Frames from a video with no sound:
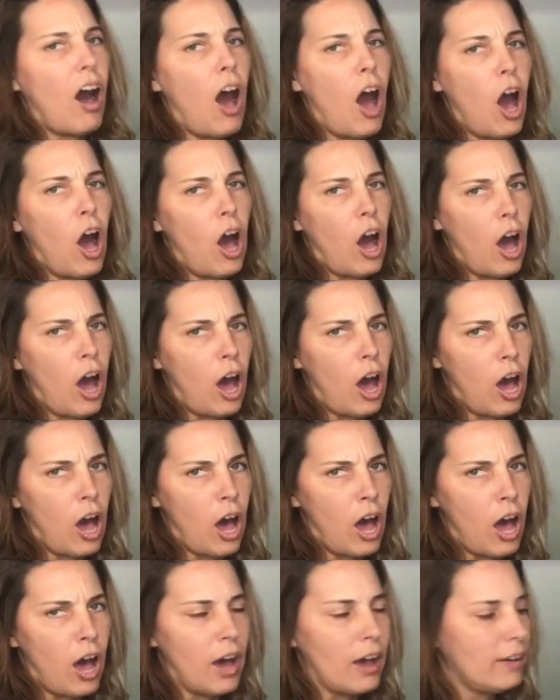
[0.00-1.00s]

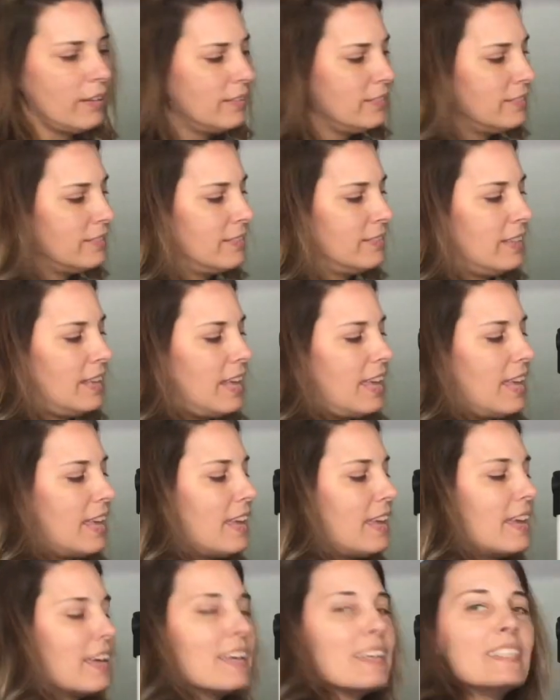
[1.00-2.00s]
aw,
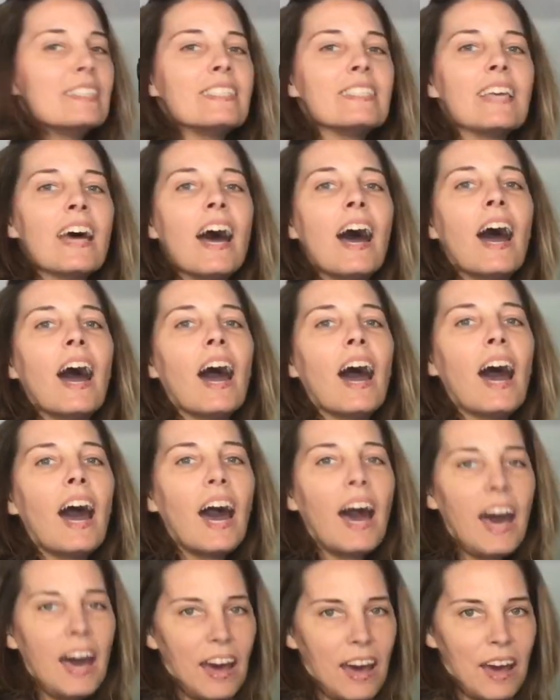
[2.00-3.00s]
and
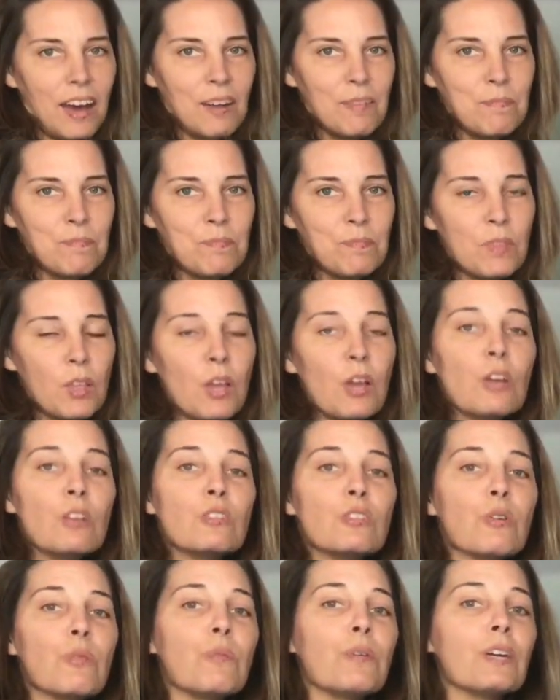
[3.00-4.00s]

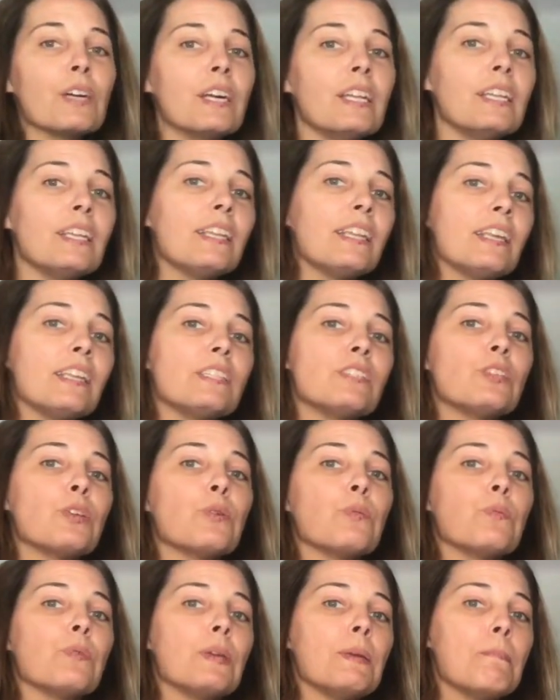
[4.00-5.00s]
So we're going to need to
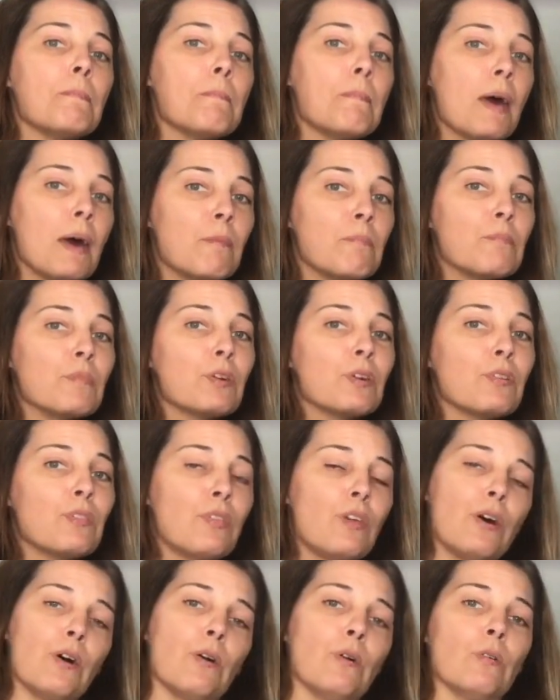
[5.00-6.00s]
remember
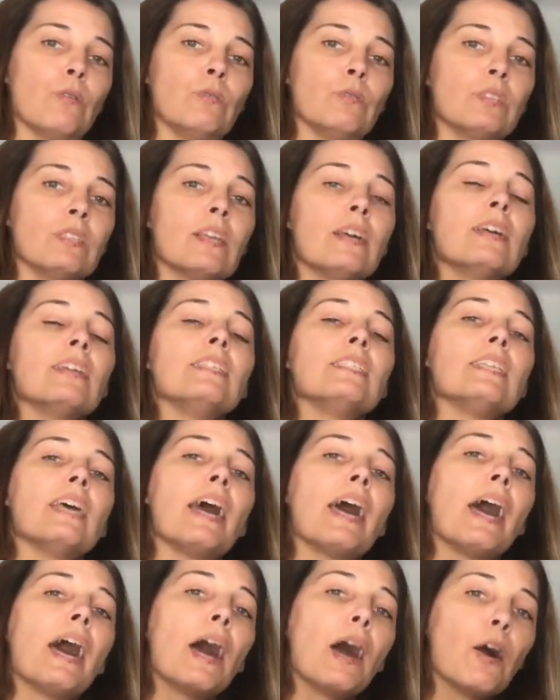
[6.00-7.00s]
those to
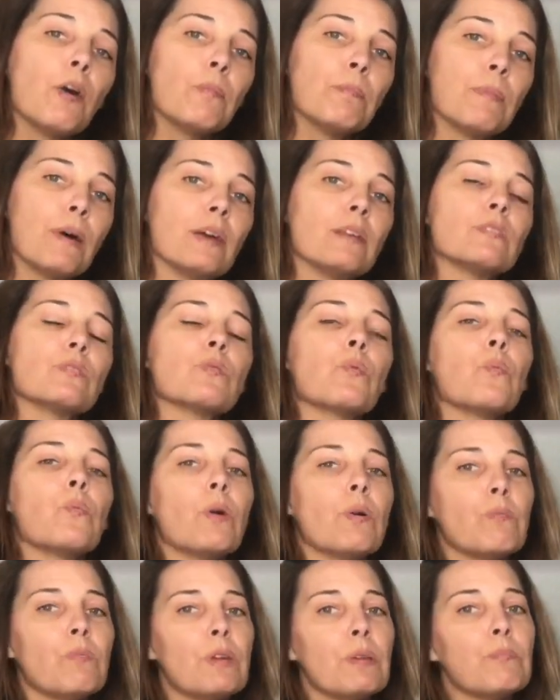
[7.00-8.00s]
help us
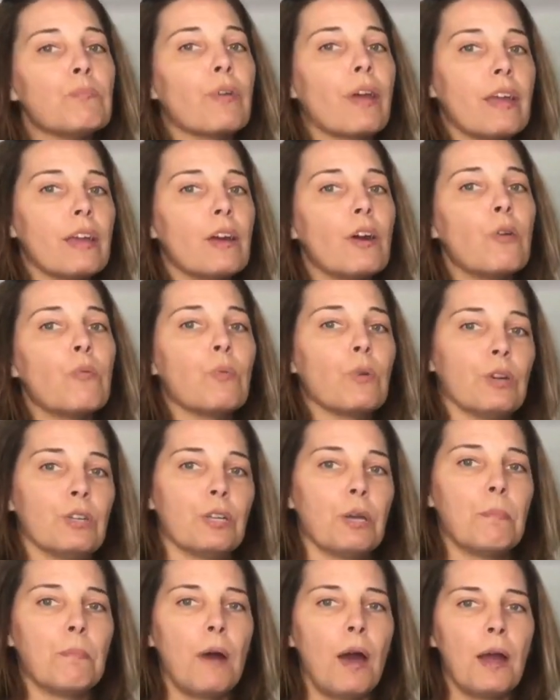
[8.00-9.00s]
when we break a word
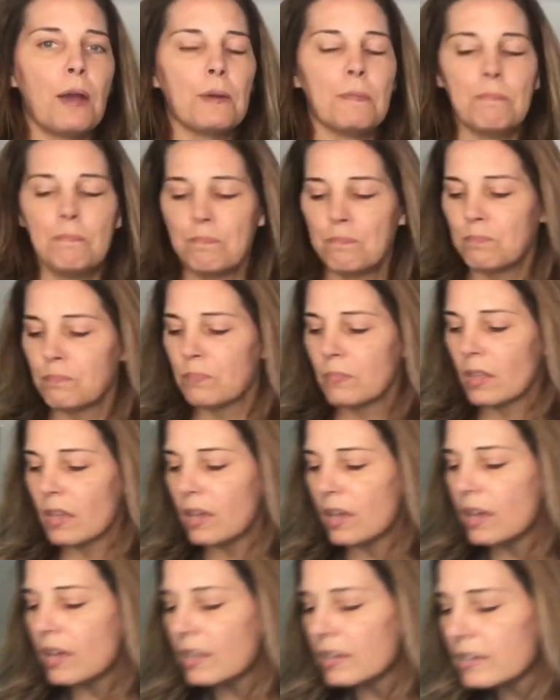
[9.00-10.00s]
apart.
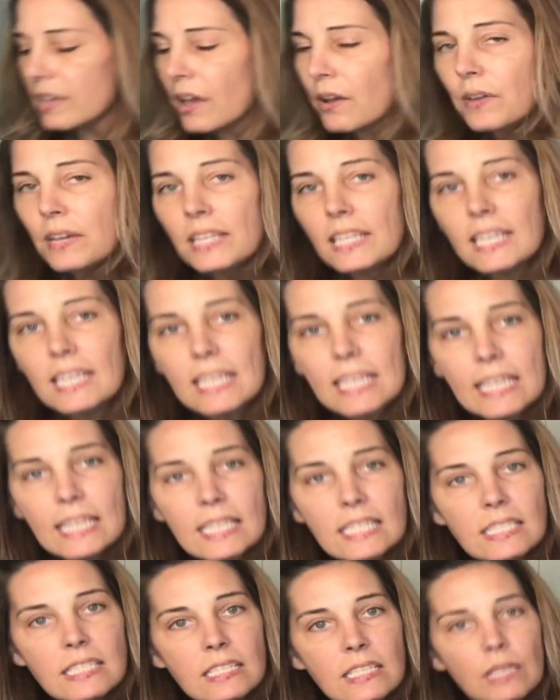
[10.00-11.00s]
Now an
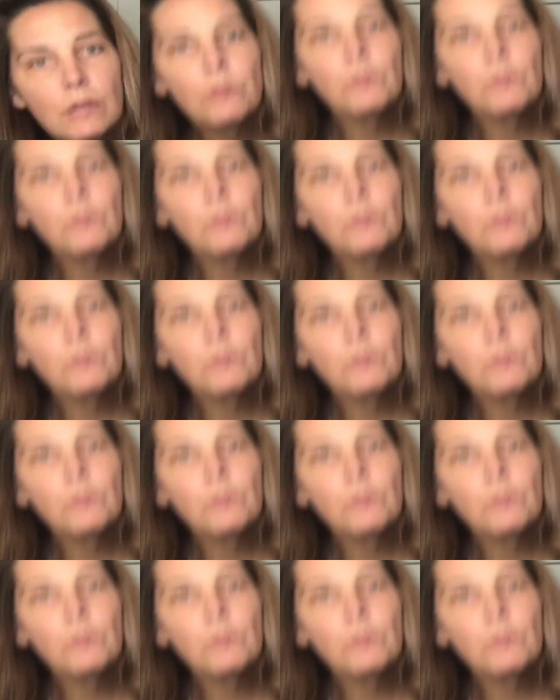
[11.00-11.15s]
easy